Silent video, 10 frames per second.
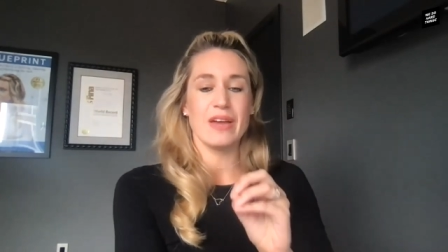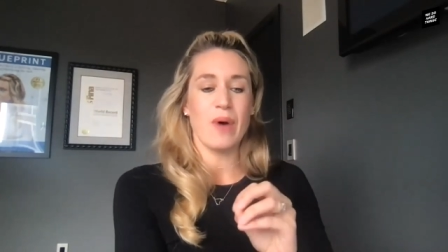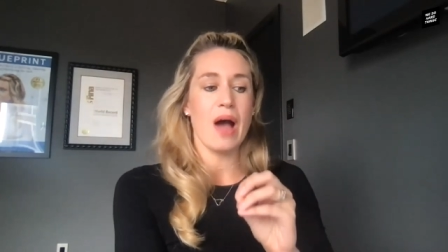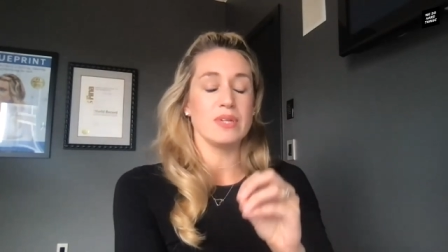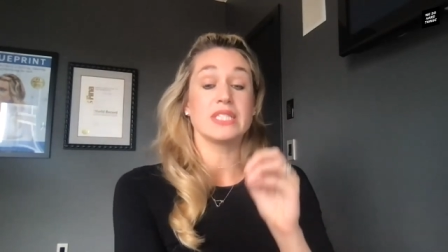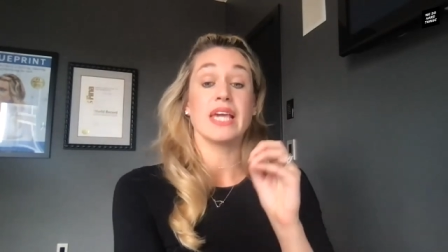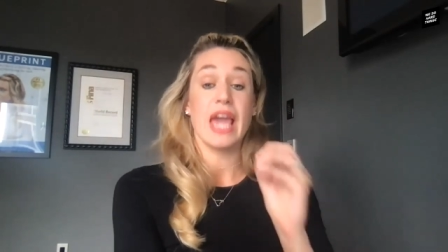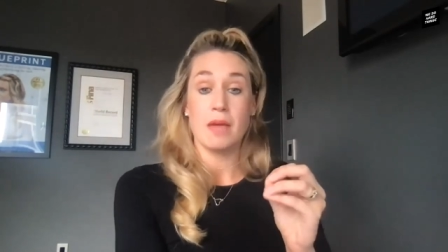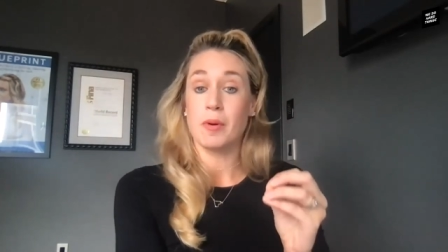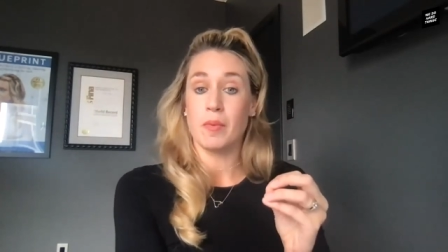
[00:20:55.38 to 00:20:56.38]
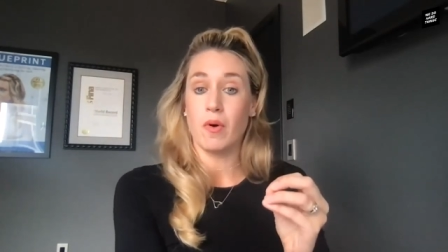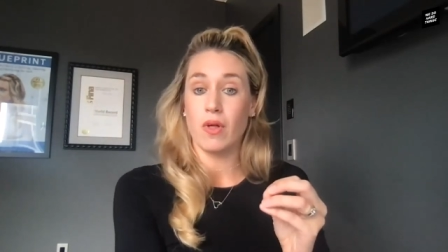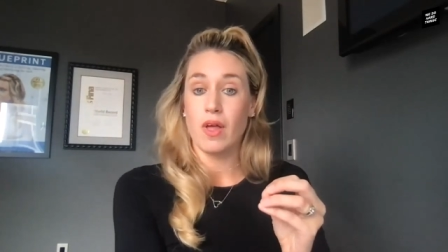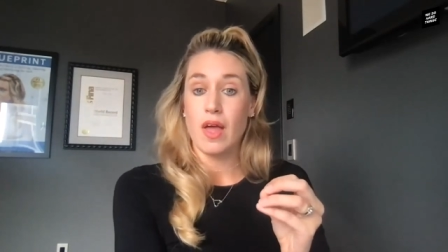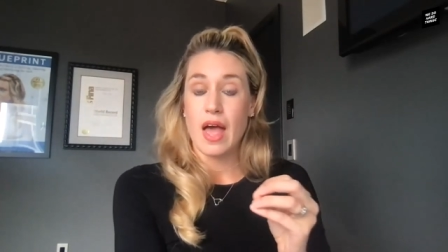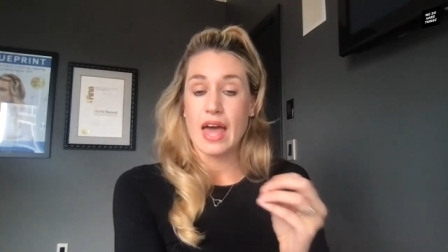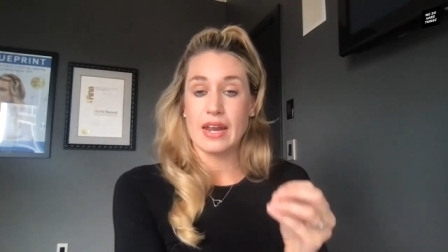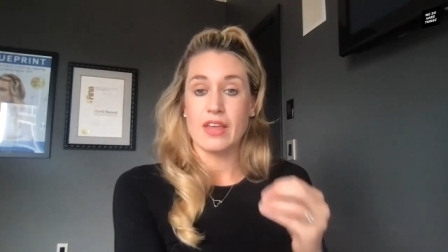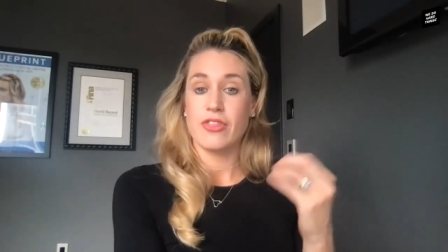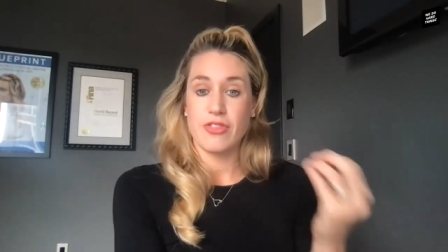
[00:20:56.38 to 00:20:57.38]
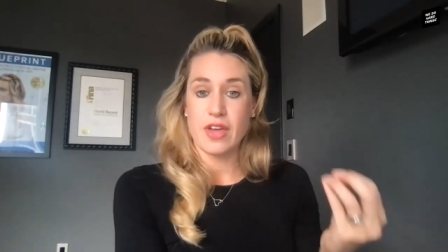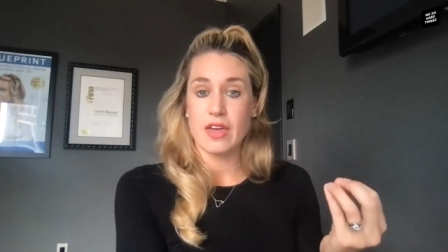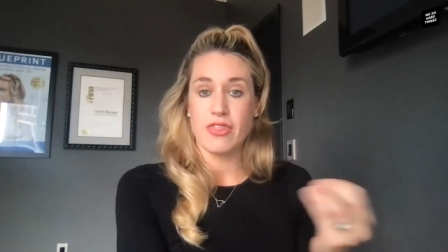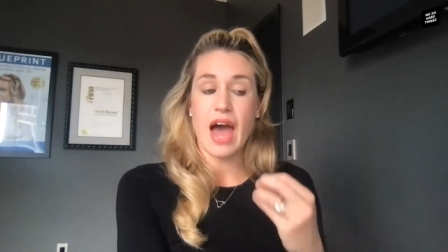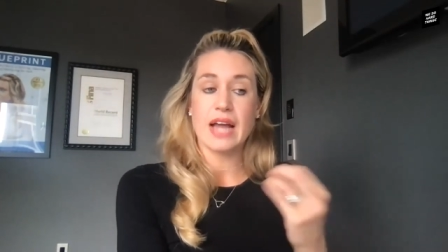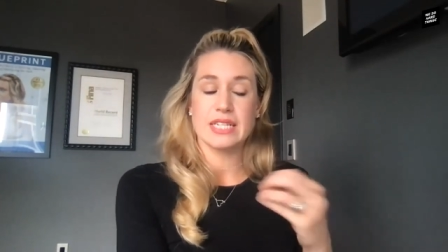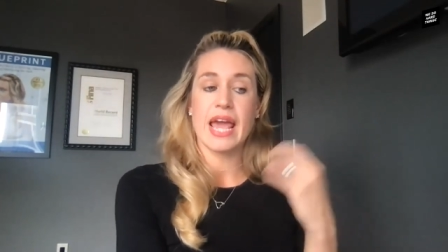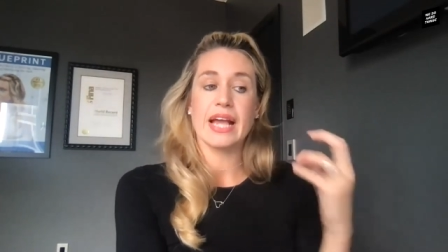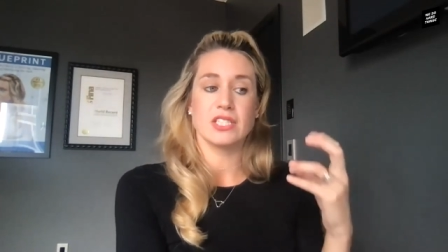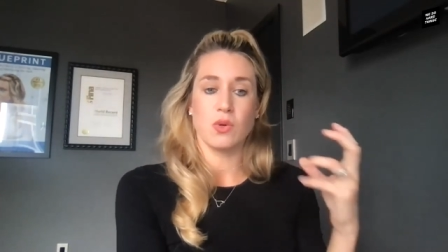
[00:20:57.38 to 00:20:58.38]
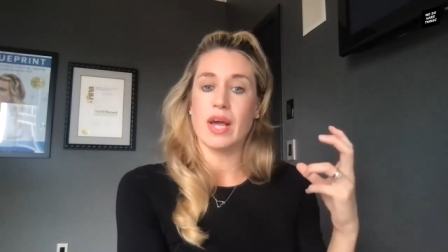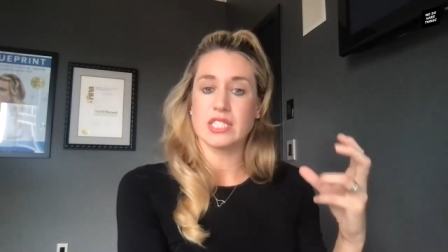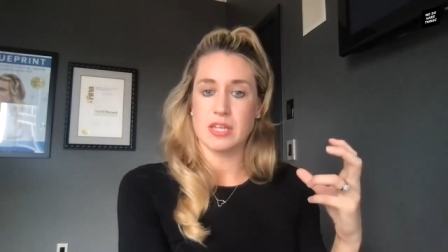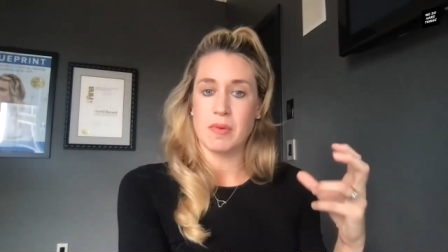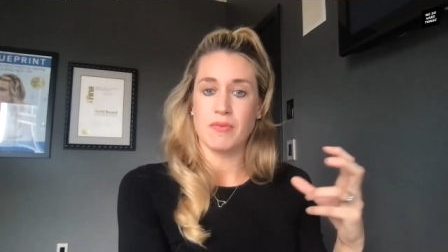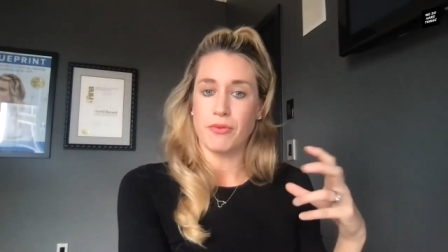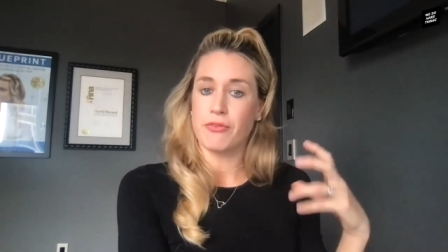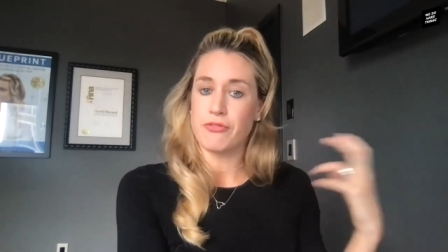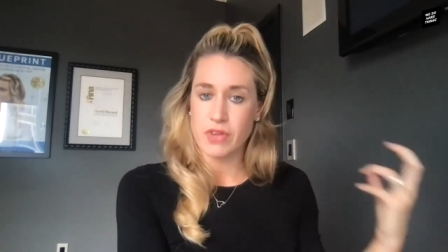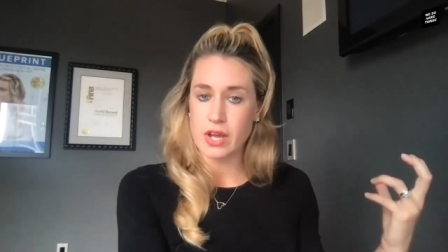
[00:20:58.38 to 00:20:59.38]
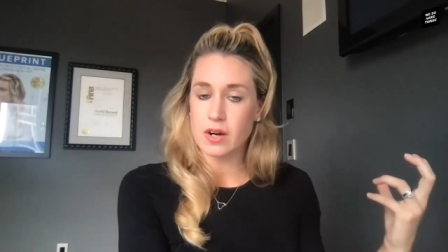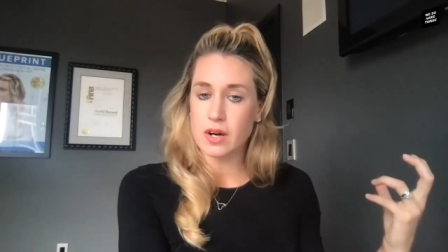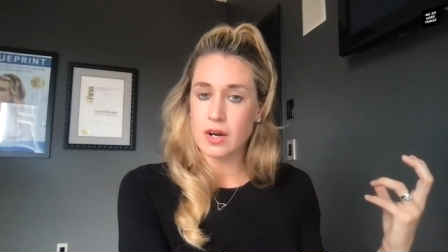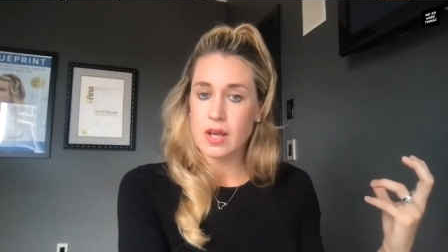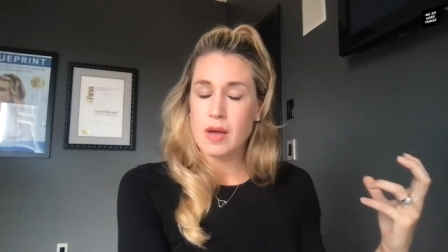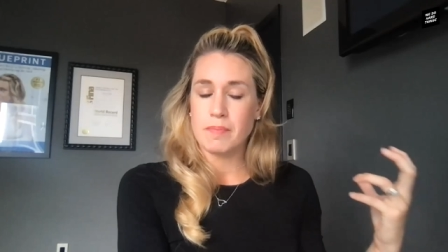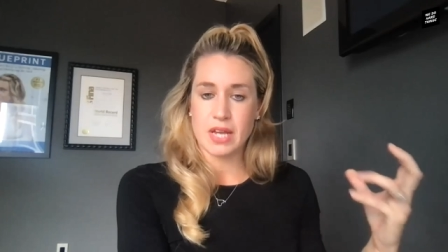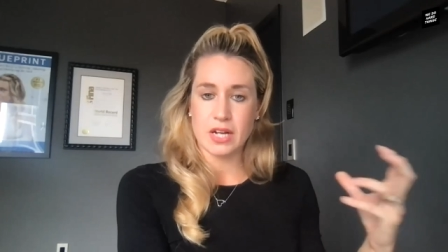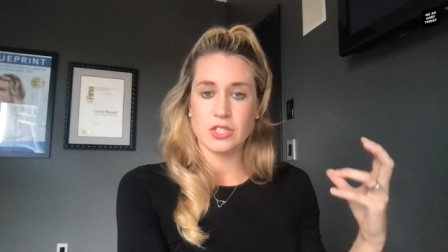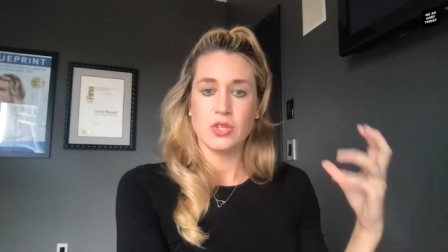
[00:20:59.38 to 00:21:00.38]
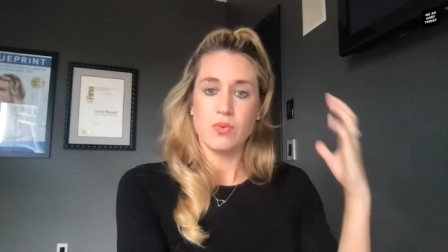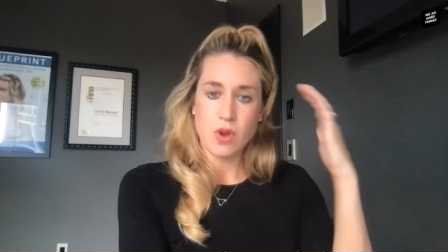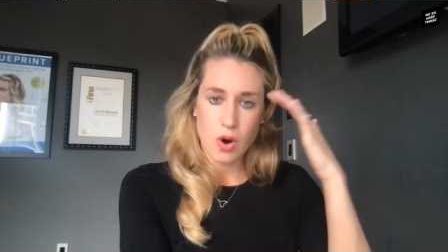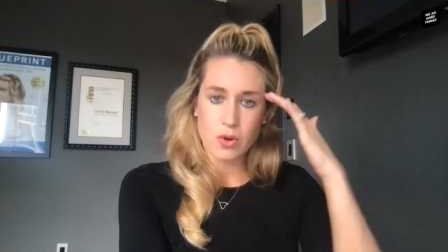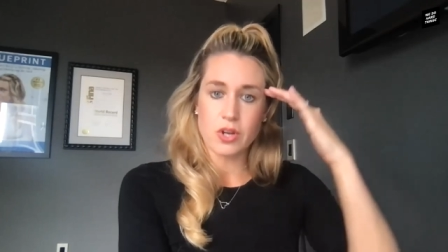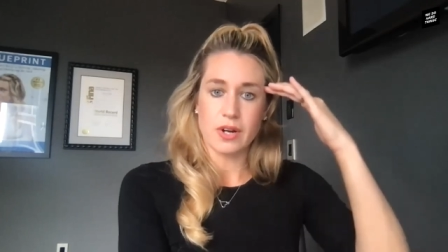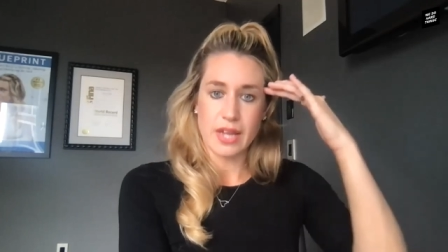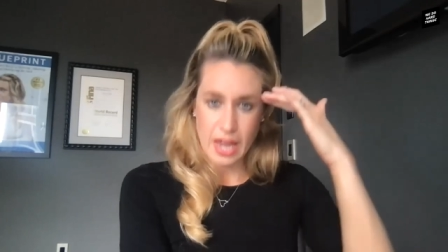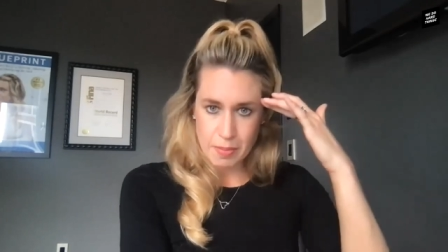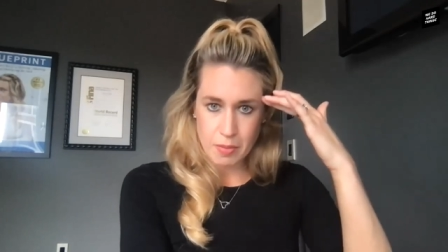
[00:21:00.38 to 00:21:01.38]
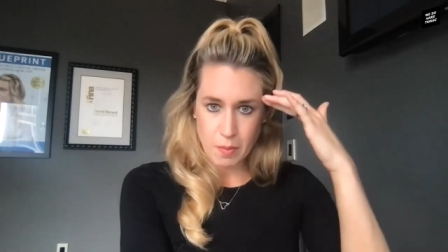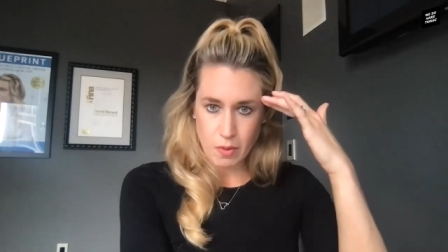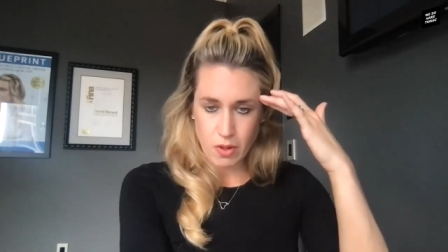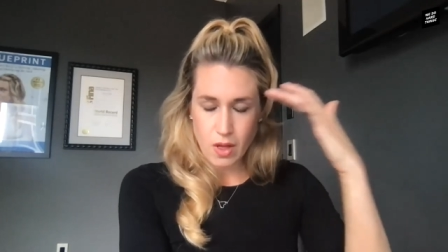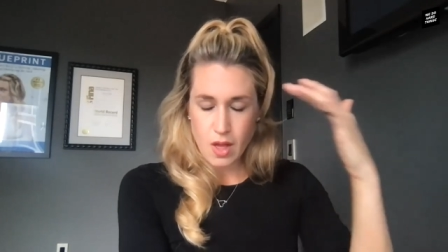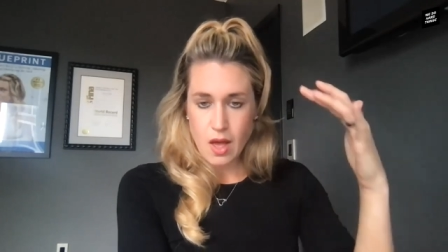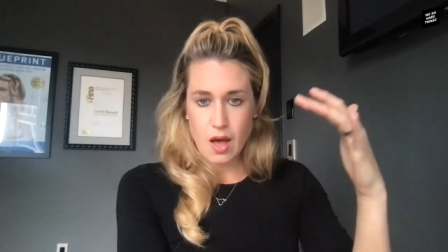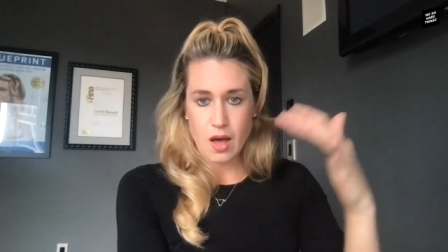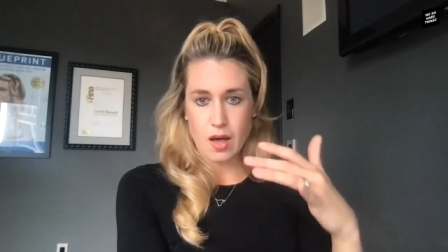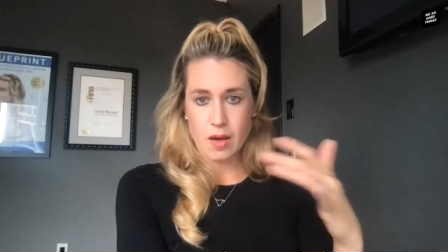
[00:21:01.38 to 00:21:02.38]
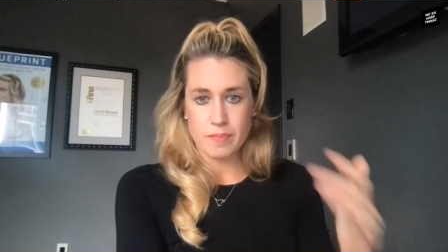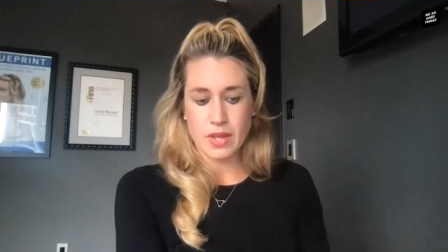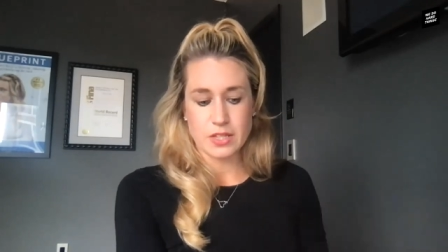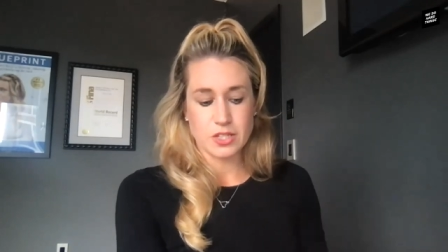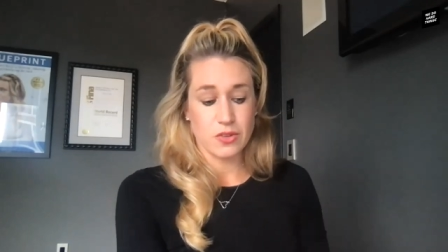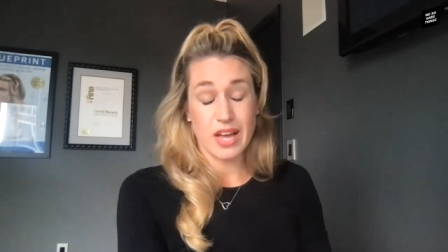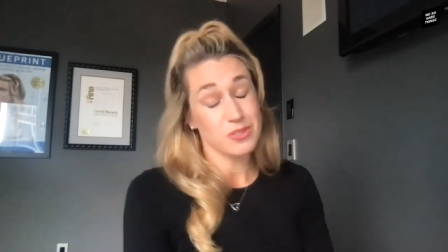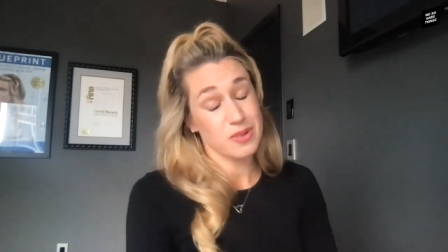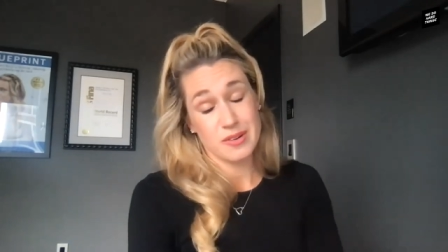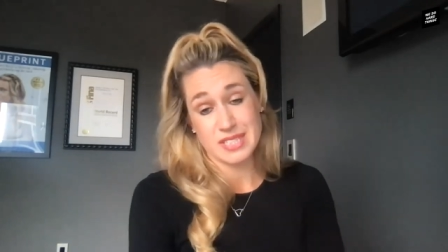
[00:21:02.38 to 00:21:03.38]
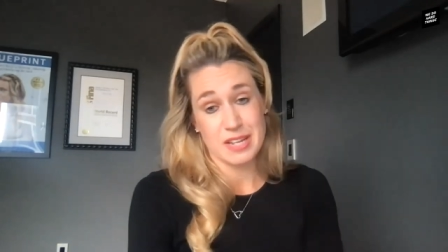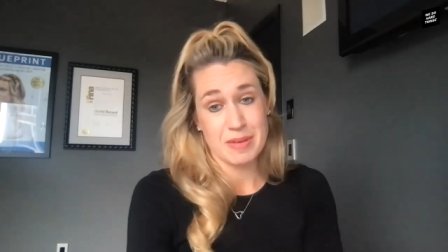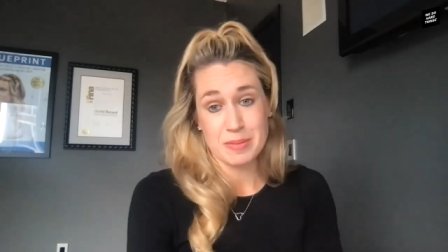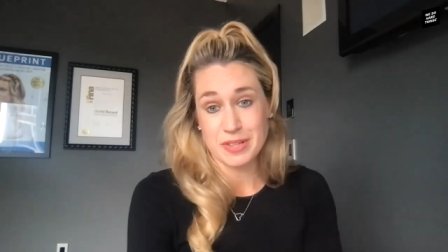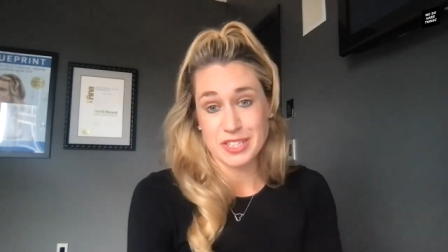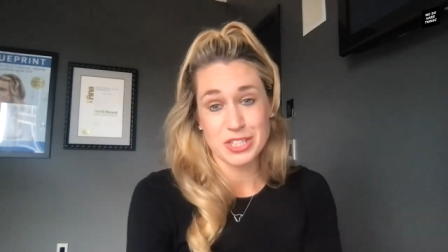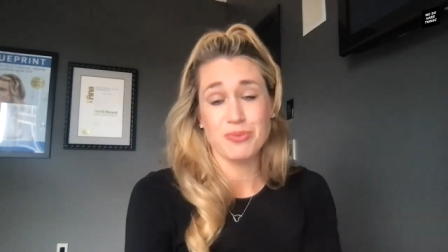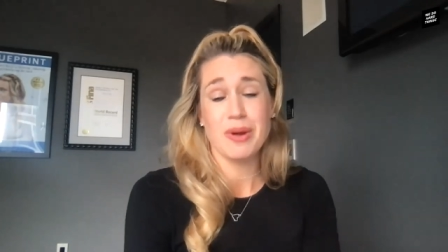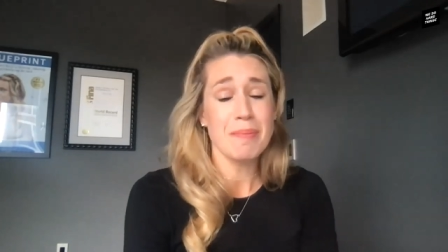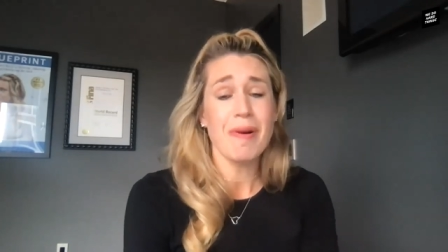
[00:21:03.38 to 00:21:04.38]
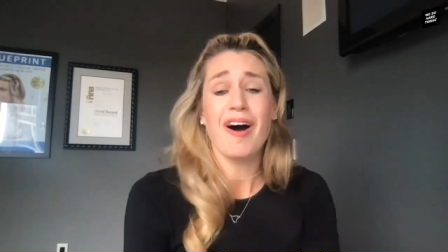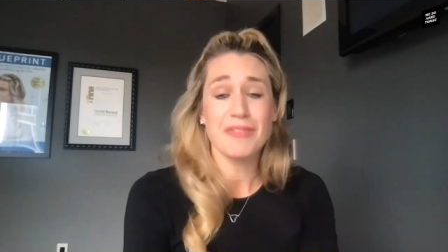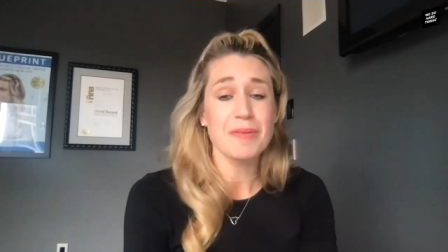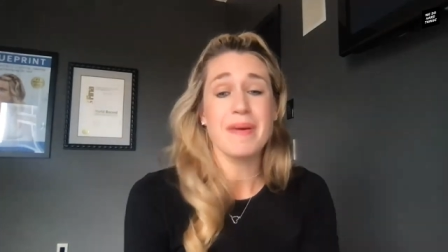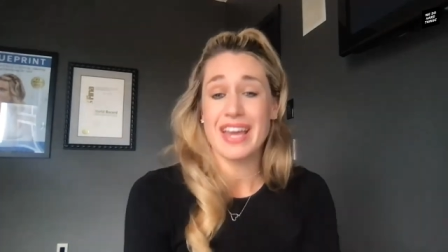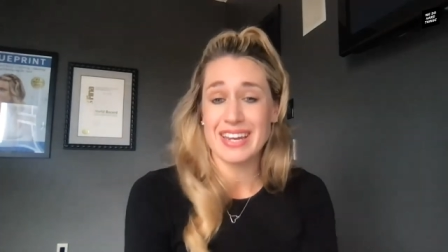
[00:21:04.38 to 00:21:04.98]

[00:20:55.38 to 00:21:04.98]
but it, I was capable. And I think that takes away some of the fear because you know you're capable. Right. Um, and so that's what I would say to people like, just rip off the